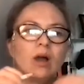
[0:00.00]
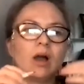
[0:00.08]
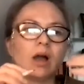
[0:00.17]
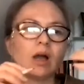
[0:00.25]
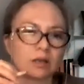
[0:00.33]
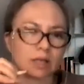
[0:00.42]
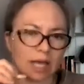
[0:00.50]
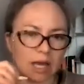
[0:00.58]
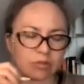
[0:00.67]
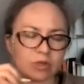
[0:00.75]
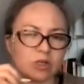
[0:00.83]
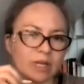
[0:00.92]
and
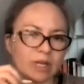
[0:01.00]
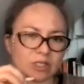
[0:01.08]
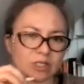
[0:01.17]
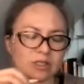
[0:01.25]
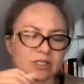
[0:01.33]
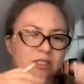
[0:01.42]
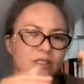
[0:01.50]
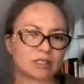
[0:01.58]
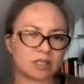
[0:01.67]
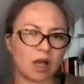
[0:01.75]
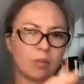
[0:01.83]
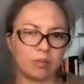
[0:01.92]
Katherine, you mentioned
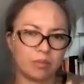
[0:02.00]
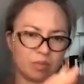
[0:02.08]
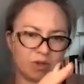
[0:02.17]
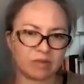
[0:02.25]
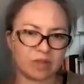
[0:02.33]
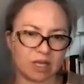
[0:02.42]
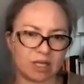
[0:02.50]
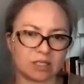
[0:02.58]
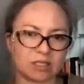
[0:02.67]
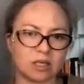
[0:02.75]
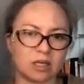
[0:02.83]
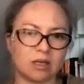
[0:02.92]
some of
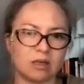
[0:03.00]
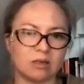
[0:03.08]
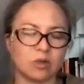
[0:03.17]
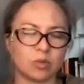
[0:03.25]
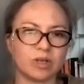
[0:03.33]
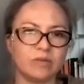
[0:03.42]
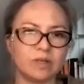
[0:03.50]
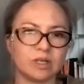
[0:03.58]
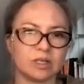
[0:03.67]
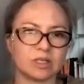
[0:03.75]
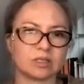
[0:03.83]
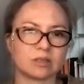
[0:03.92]
this in your
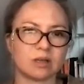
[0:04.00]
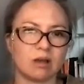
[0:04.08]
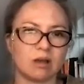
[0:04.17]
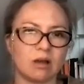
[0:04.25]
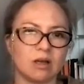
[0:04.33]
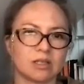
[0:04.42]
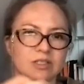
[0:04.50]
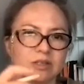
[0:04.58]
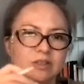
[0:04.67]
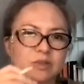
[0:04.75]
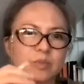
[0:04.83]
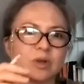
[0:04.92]
previous
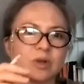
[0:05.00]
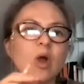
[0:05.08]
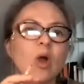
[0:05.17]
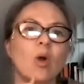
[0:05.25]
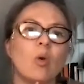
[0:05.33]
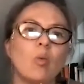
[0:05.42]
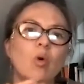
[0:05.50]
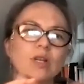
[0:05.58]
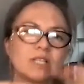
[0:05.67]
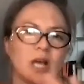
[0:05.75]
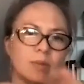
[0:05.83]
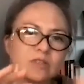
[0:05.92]
answers, but what
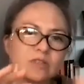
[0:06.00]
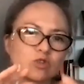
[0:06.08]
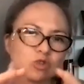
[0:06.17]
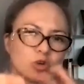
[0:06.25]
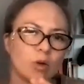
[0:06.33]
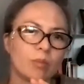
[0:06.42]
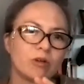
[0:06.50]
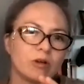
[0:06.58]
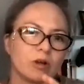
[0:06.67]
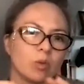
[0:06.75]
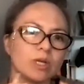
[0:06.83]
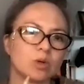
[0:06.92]
types of trauma are
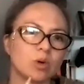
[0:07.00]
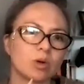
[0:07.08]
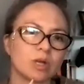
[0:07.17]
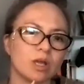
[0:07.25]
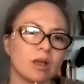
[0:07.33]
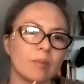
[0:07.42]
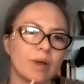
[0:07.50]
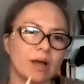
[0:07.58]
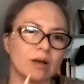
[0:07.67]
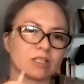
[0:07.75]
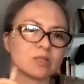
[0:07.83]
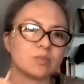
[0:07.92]
we talking
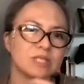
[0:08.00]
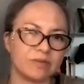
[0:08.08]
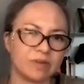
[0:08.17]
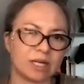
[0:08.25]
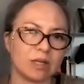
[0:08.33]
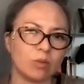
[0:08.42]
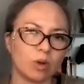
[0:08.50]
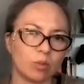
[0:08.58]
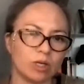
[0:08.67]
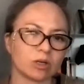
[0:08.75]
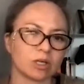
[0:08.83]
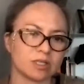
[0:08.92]
about specifically when we
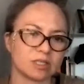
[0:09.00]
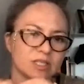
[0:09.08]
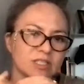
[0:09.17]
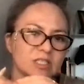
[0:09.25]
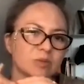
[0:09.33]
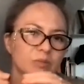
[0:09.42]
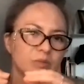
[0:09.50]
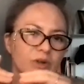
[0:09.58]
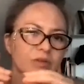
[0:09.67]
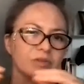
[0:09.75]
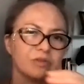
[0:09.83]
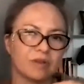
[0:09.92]
look at the system
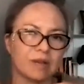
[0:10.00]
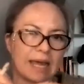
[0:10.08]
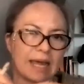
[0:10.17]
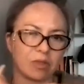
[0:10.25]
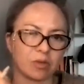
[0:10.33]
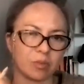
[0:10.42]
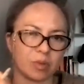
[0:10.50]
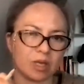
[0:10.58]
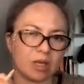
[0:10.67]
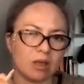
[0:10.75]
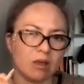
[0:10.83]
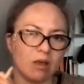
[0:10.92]
of
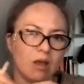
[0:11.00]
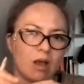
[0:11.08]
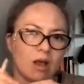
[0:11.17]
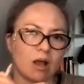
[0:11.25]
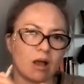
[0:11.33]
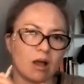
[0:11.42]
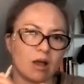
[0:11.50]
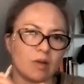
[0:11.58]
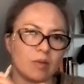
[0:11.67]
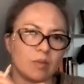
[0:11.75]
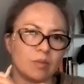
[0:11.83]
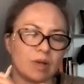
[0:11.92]
philanthropy?
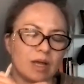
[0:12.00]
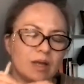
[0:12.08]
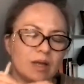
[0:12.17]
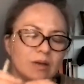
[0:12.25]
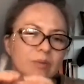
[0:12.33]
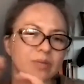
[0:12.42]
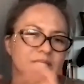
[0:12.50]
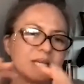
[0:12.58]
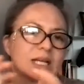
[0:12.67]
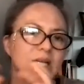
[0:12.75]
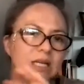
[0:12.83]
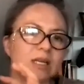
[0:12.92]
And
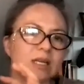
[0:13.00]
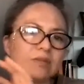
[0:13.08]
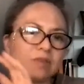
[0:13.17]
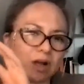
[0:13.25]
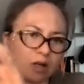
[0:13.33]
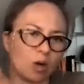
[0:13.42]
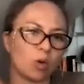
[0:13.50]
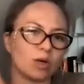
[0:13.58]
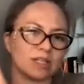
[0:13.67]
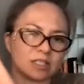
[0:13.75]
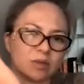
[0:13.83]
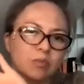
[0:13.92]
particularly if our goal
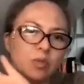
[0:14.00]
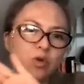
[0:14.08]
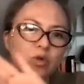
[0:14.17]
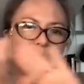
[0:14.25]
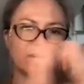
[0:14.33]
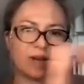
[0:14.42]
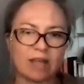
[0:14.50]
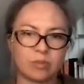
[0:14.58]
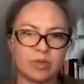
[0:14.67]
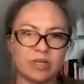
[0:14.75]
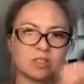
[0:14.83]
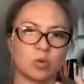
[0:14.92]
is to move
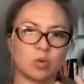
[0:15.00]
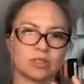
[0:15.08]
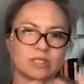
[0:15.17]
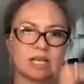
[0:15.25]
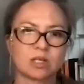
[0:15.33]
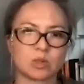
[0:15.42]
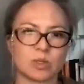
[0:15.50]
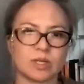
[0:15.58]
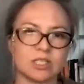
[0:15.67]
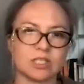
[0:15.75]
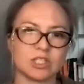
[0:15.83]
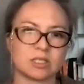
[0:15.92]
philanthropy towards equity and
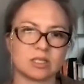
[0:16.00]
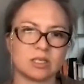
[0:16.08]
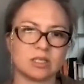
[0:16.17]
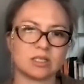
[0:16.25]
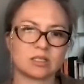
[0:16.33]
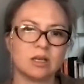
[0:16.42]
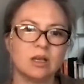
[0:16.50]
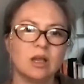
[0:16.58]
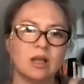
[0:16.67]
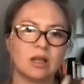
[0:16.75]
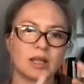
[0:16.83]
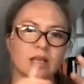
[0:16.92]
justice,
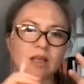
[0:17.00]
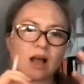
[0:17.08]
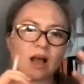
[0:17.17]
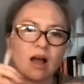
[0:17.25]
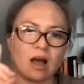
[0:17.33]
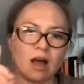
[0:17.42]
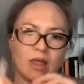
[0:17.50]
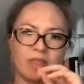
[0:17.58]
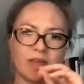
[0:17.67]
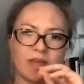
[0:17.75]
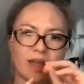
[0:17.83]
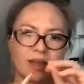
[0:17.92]
like, are
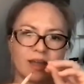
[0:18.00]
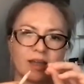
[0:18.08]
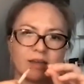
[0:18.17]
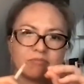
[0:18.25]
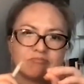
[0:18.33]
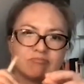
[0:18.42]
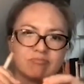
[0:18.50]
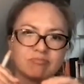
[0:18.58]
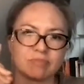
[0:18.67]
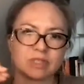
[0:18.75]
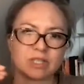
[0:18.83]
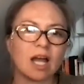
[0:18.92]
there
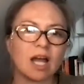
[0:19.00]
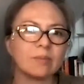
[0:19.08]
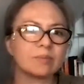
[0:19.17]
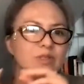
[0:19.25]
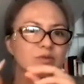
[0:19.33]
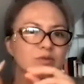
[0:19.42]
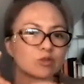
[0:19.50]
types of